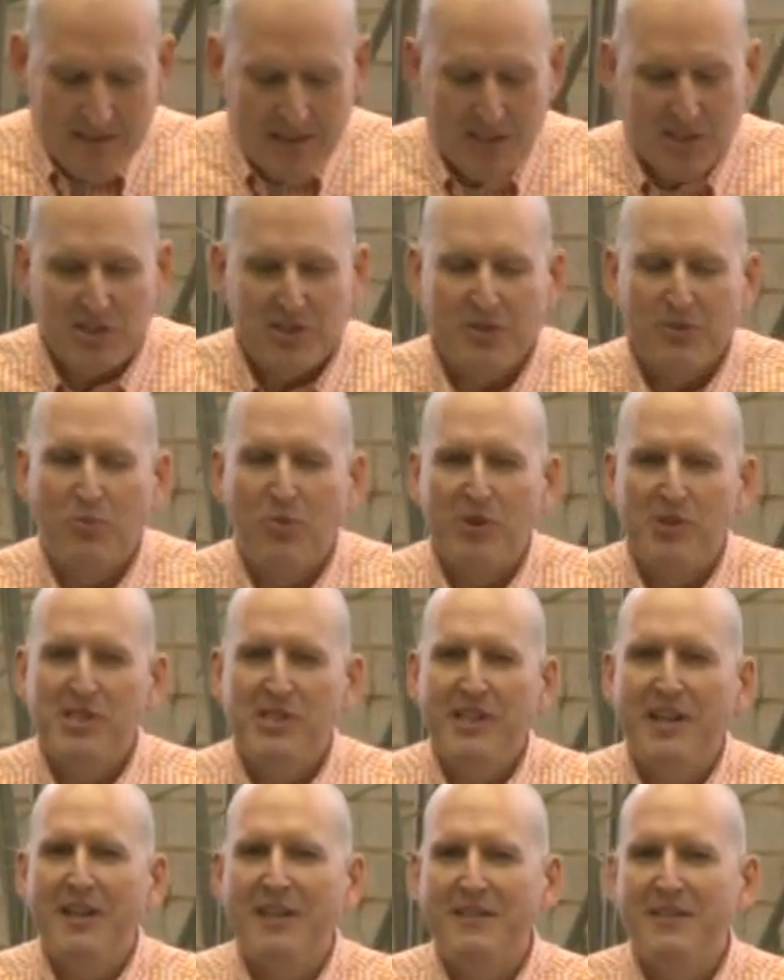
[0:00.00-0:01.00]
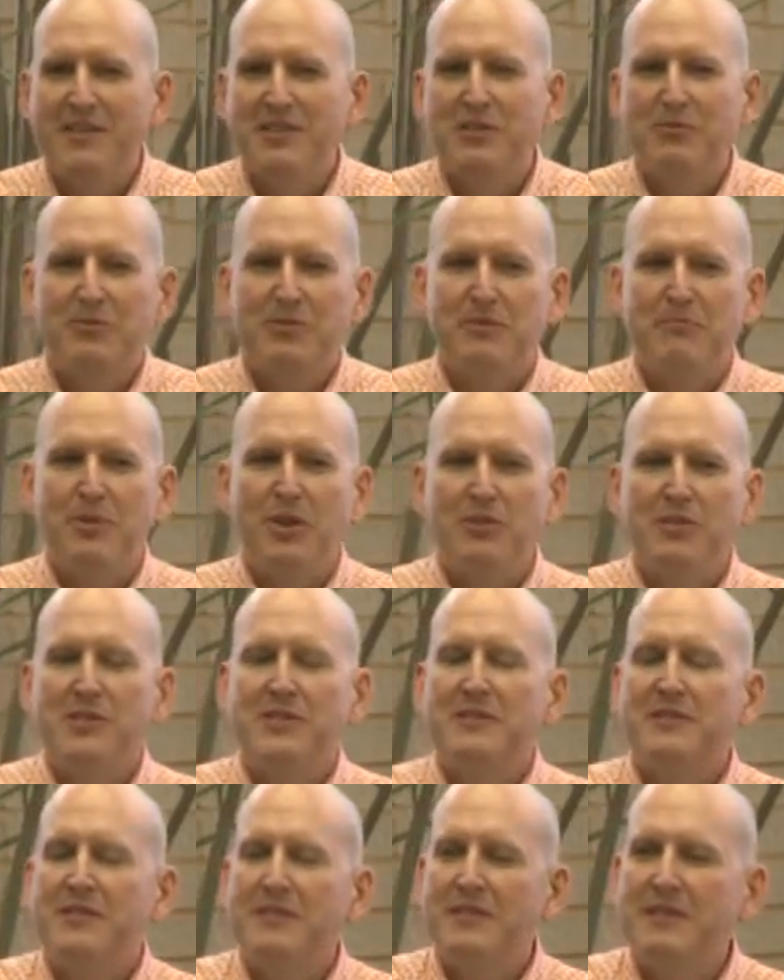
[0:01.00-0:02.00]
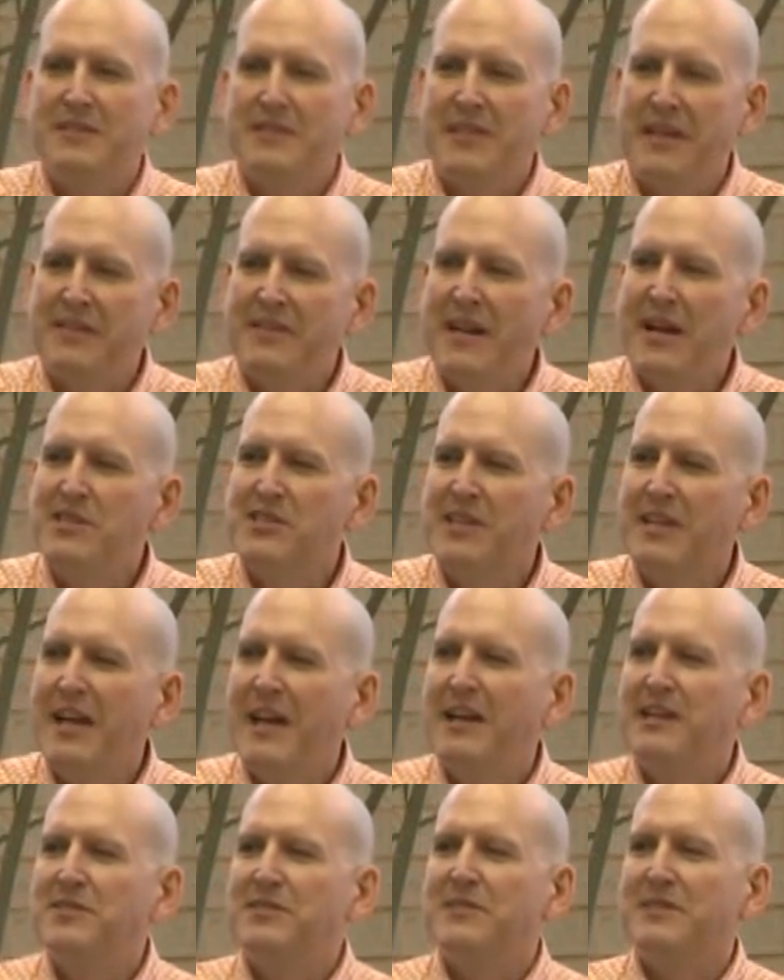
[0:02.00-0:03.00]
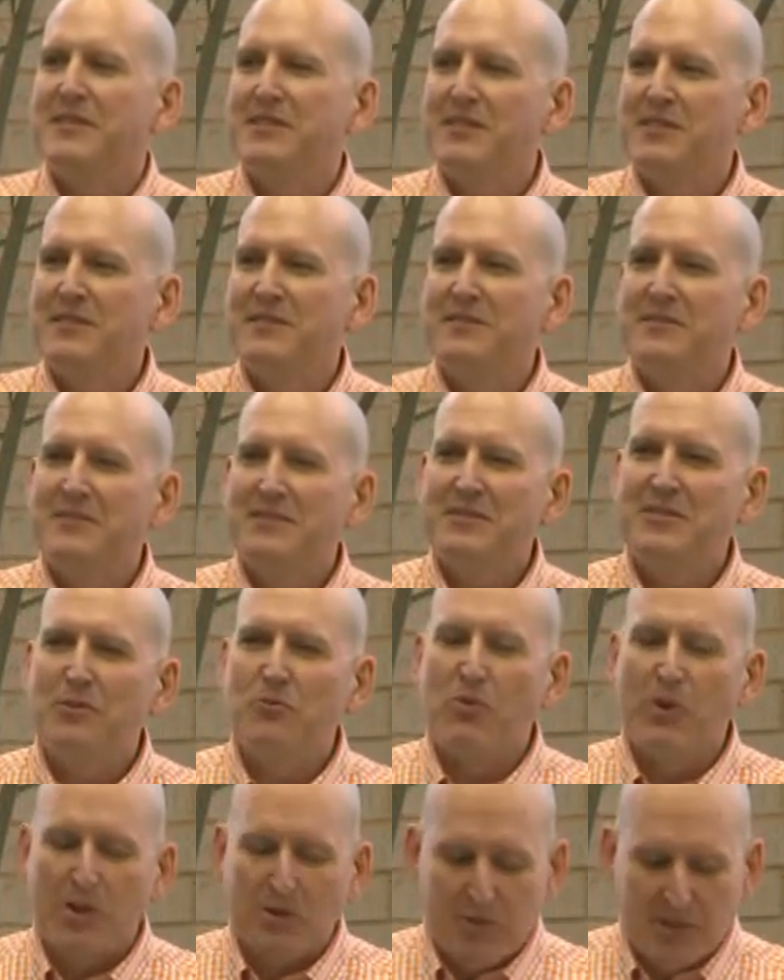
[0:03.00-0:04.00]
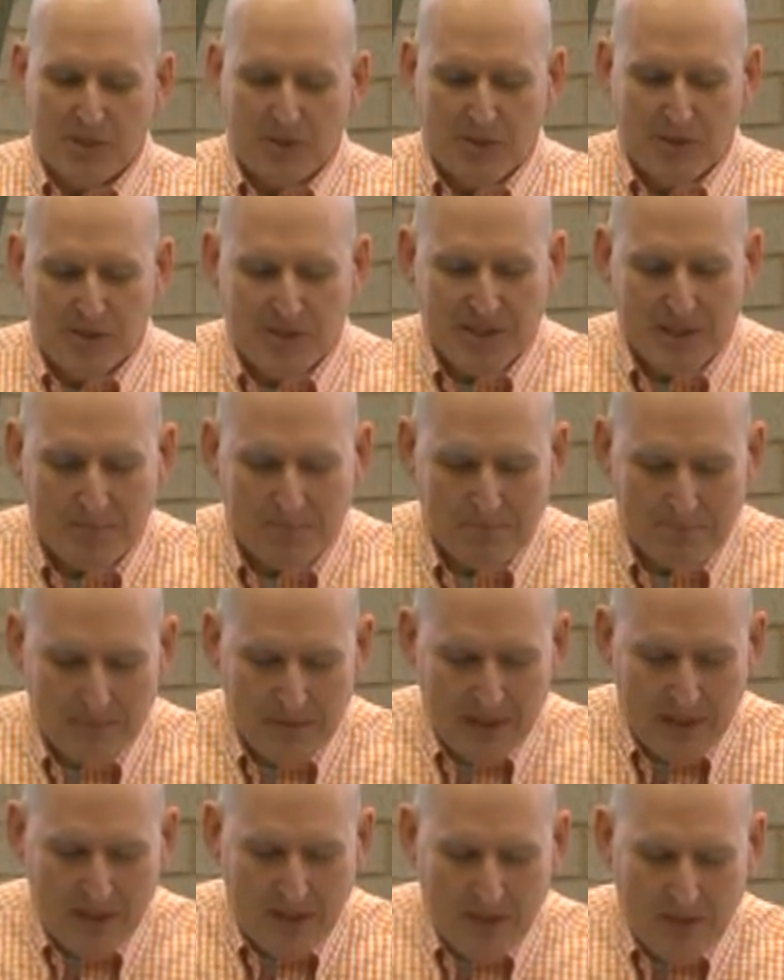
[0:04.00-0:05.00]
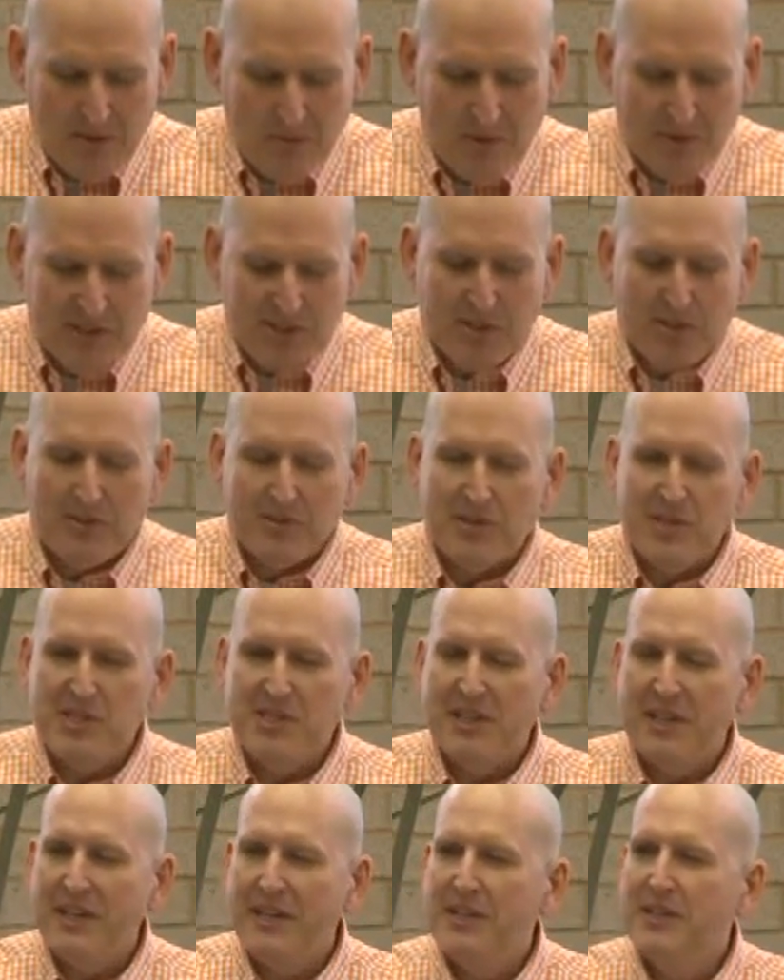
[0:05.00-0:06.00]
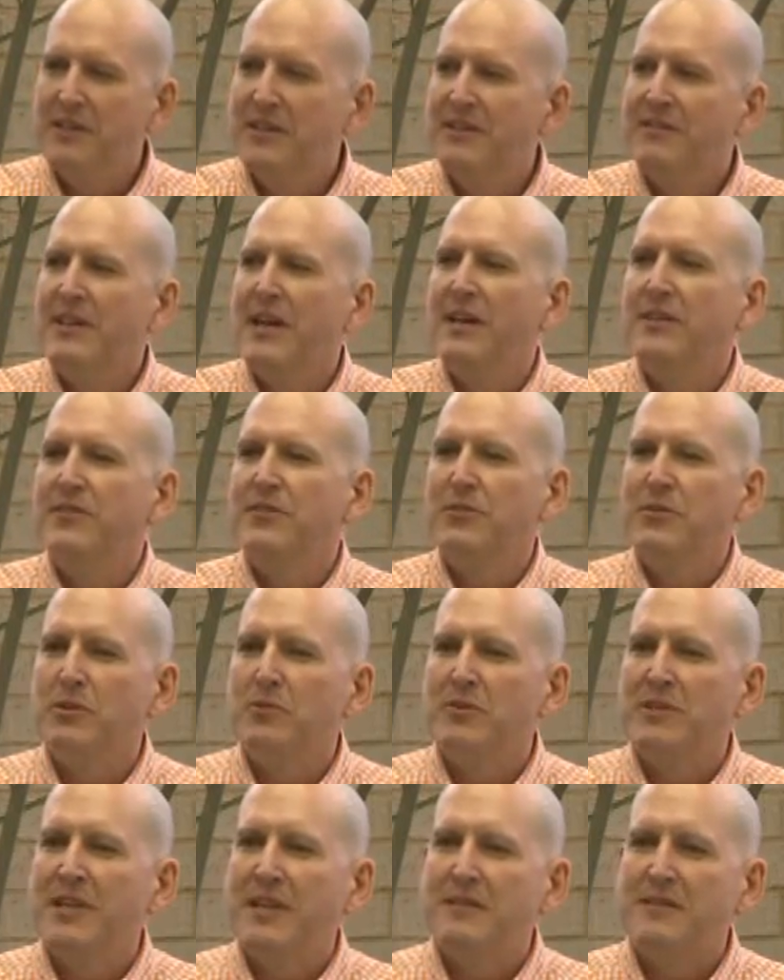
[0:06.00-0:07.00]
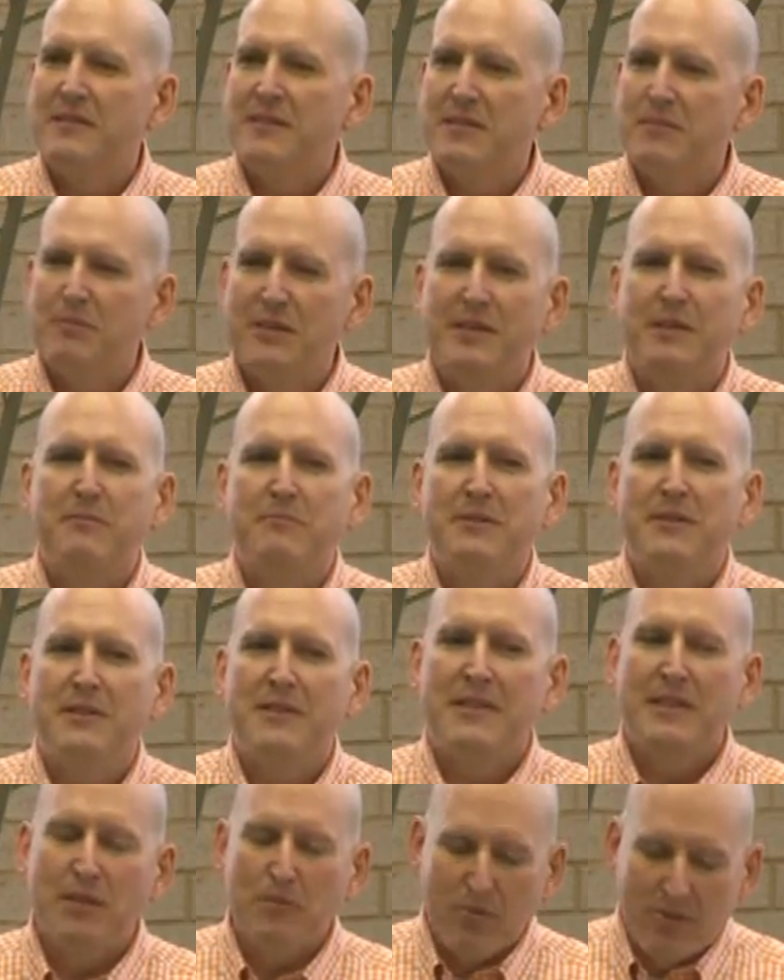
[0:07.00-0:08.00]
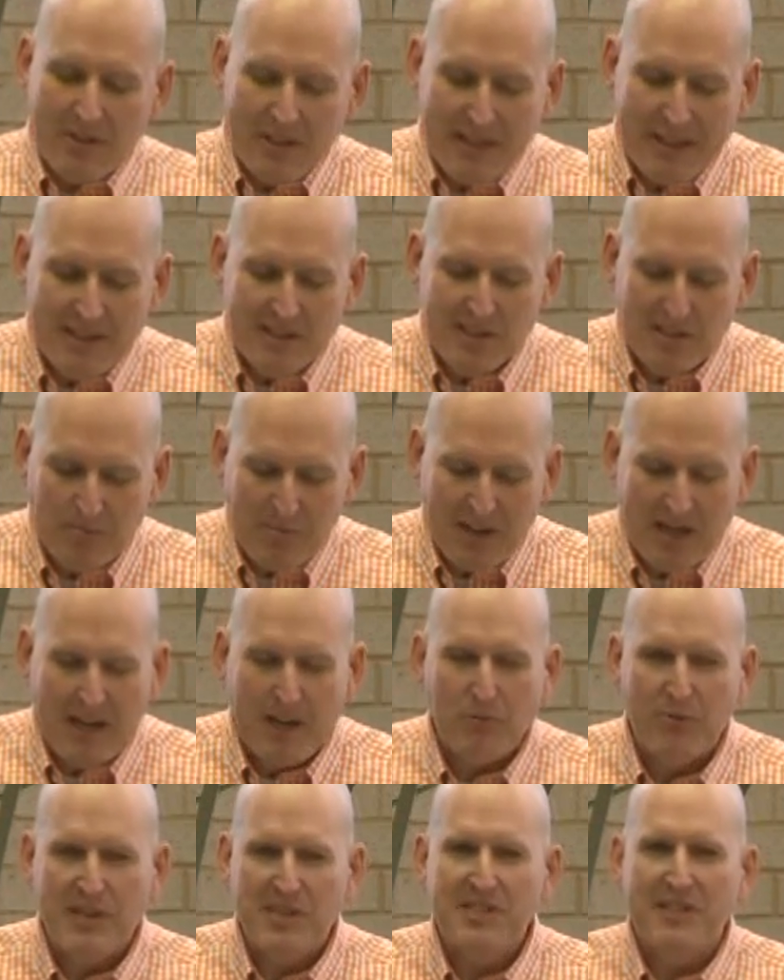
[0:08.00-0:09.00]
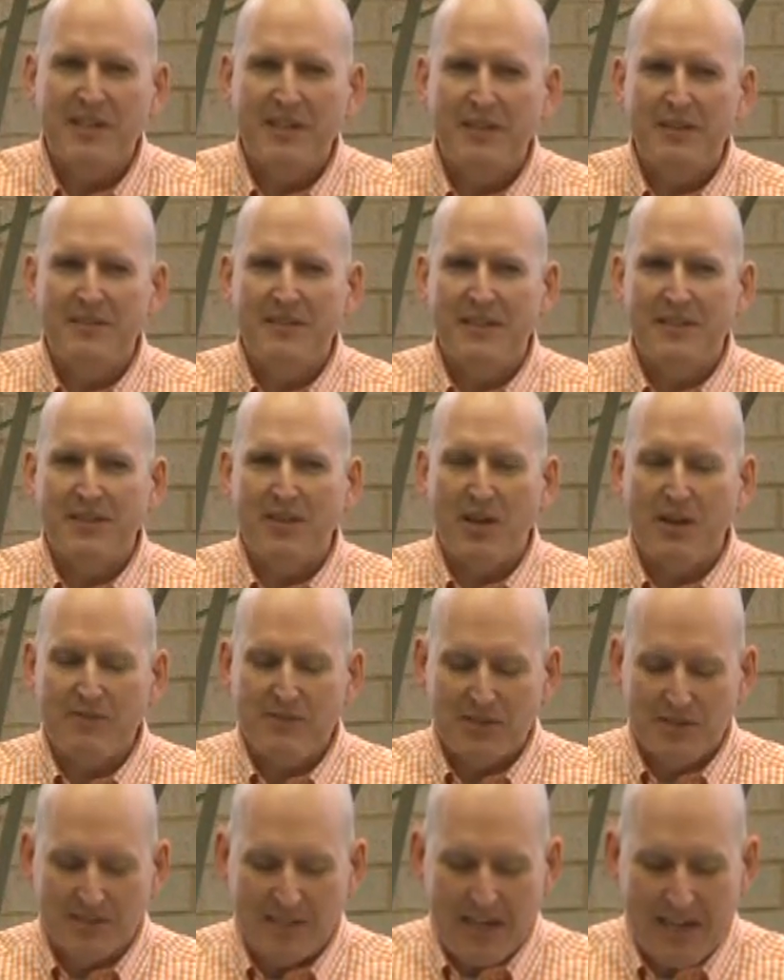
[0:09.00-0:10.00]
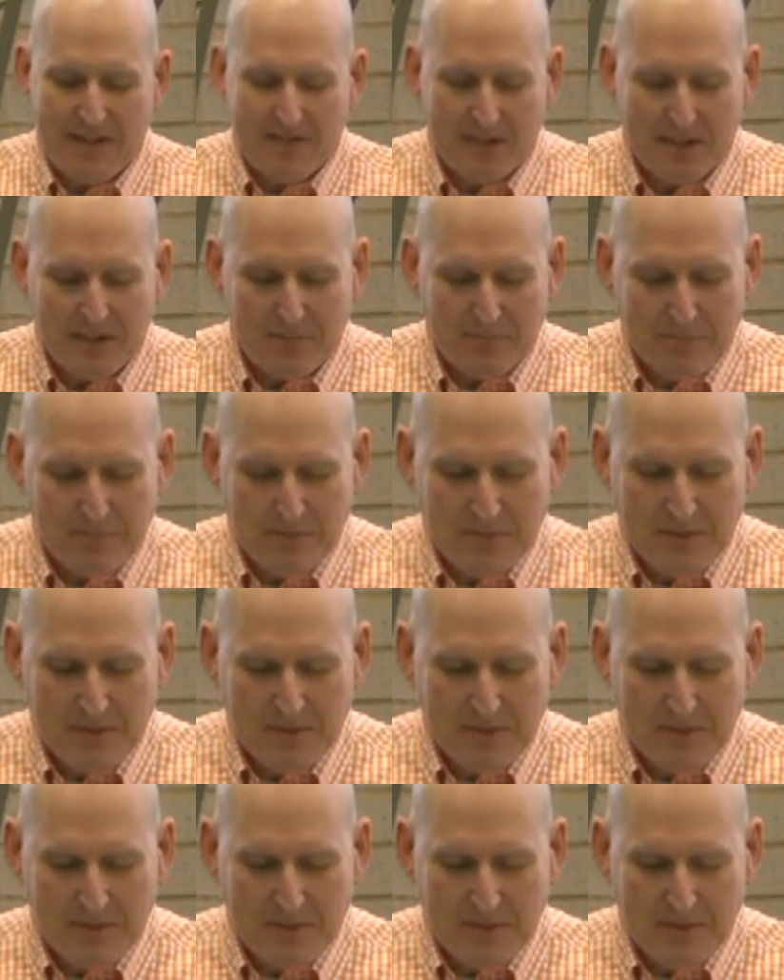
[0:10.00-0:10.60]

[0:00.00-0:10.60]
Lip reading: This is the worst yet. This was the most, 10,000 casualties. The work was gruesome. One soldier said he couldn't have gotten through it without the liberally supplied whiskey that the officers gave them.